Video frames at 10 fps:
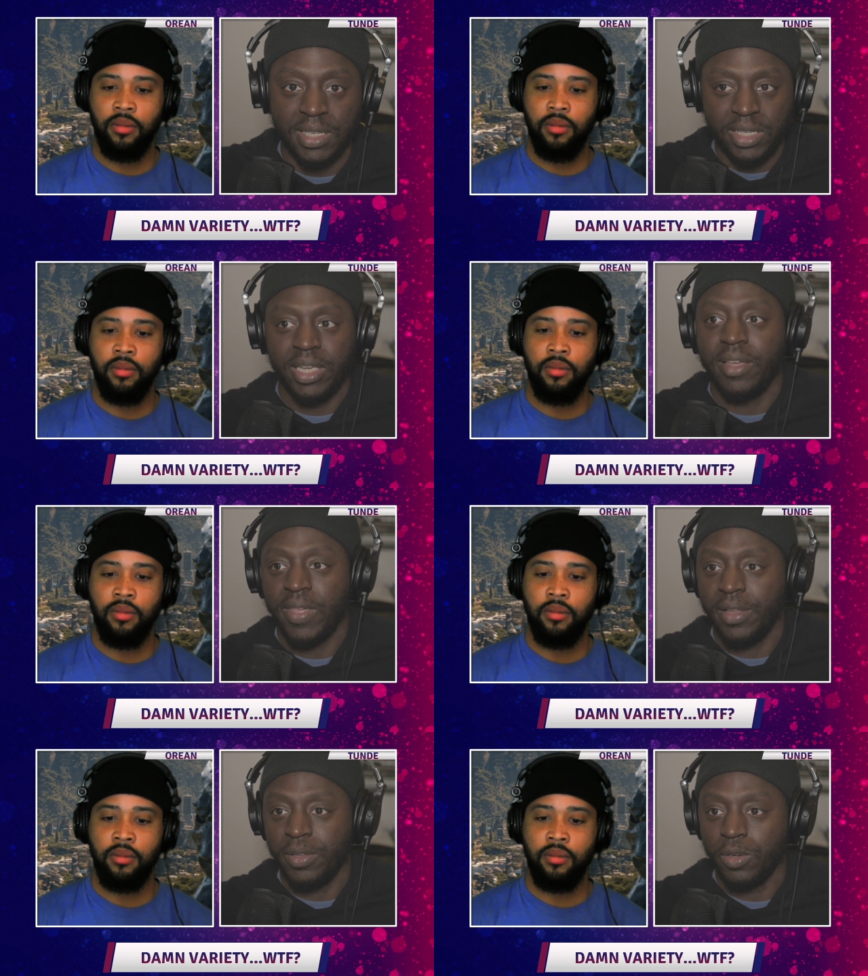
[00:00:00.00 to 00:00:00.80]
Speaker 1: idea
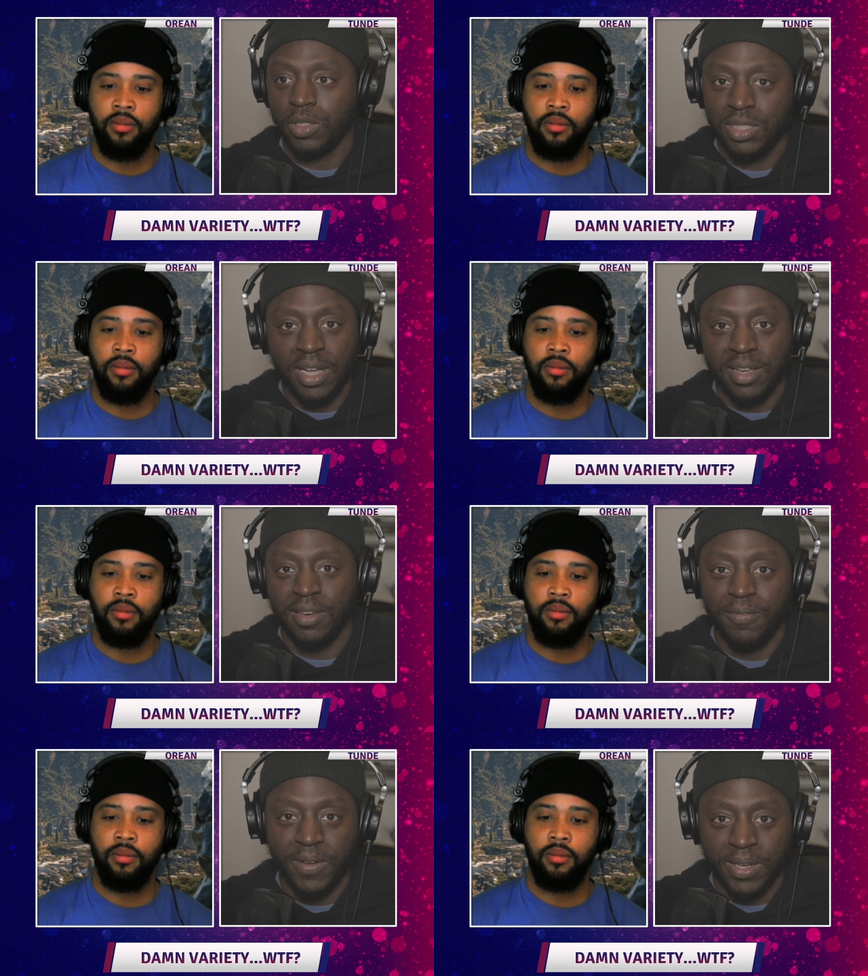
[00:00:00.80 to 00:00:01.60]
that you're stuck
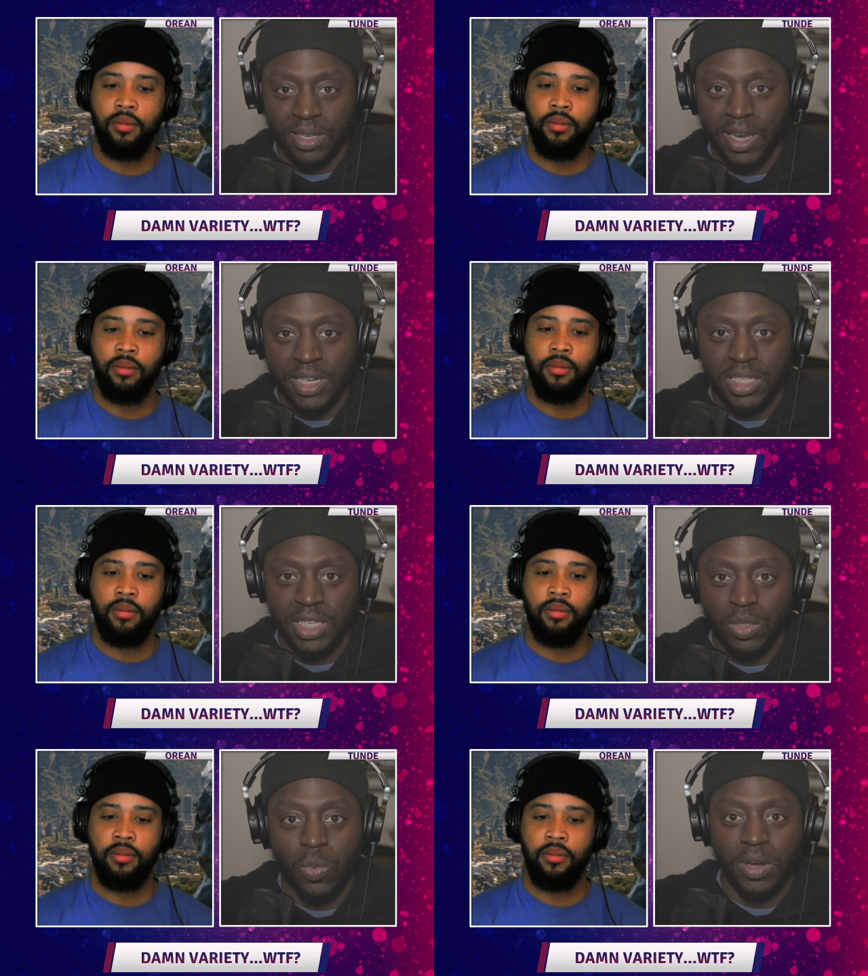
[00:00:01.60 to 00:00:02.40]
in fucking
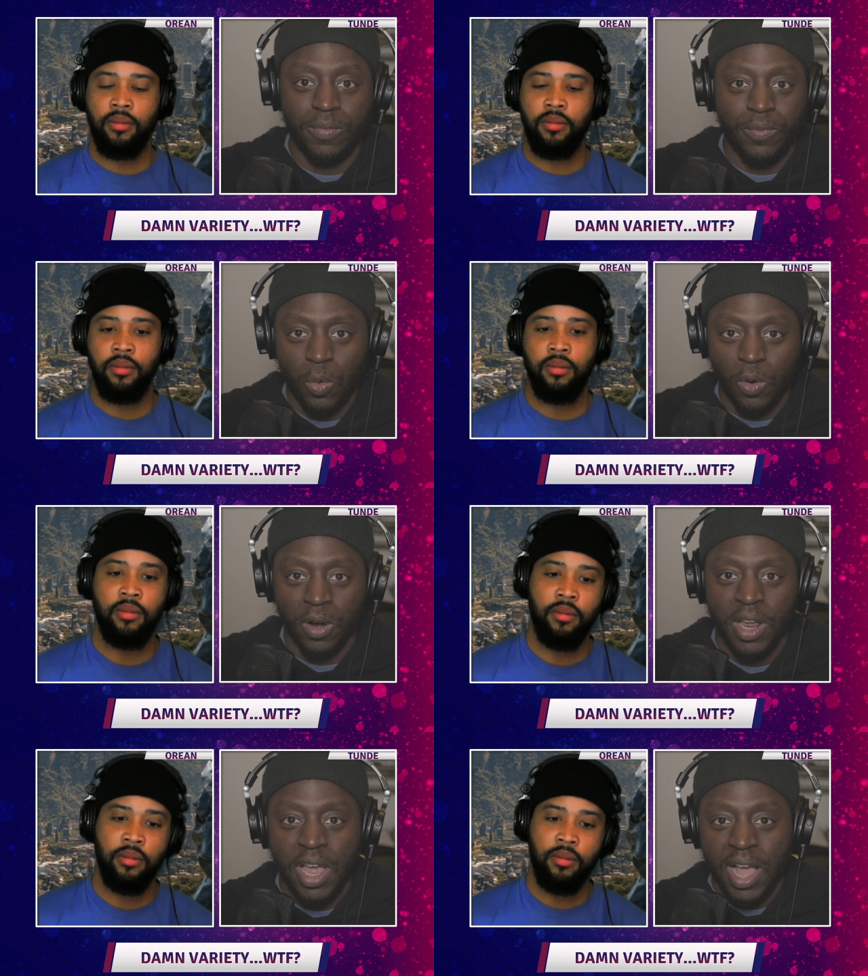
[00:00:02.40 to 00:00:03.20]
nineteen
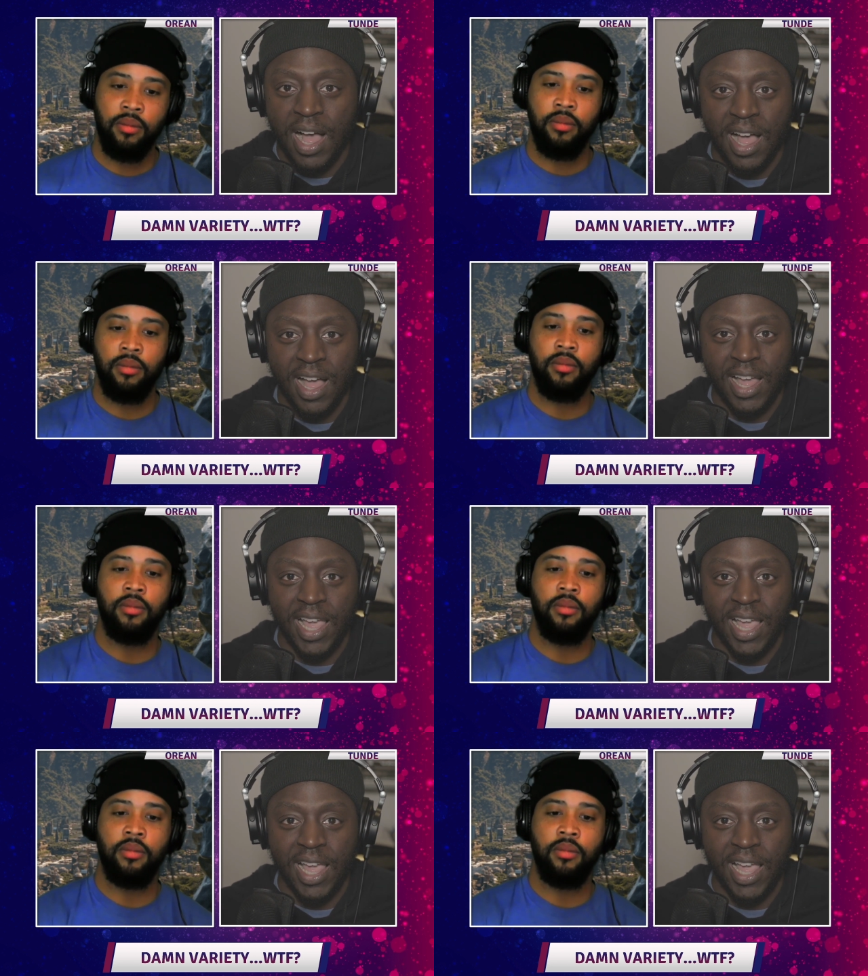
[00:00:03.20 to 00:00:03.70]
twenty-four uh,